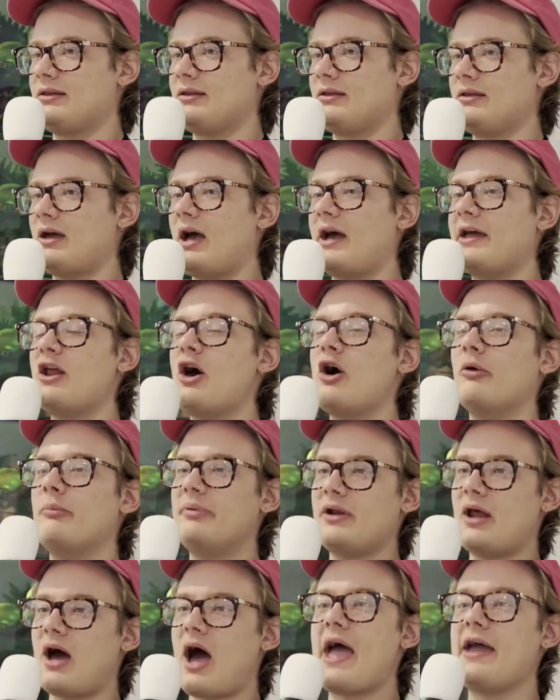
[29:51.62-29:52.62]
I know,
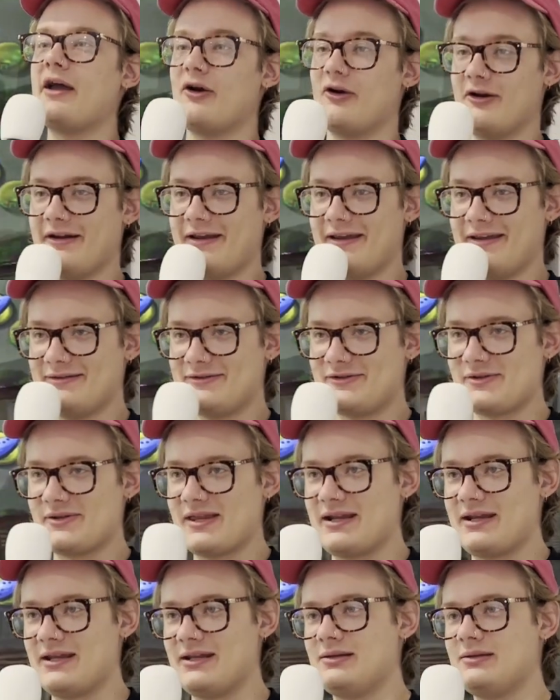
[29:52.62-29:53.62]
but I heard it, so
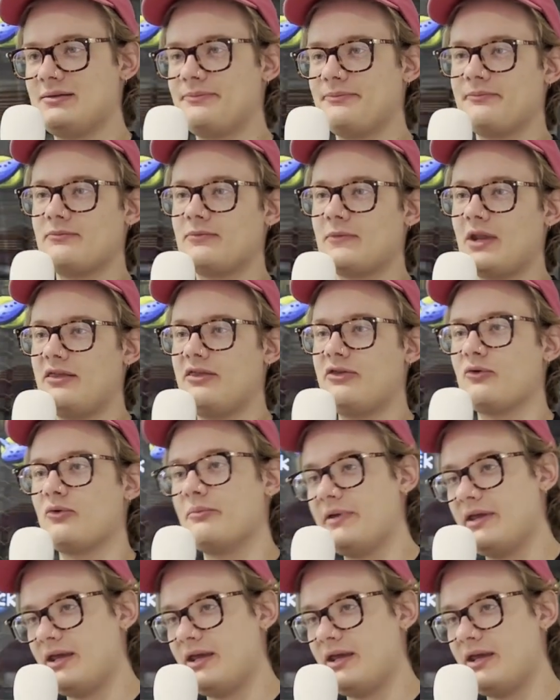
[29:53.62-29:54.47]
then it threw me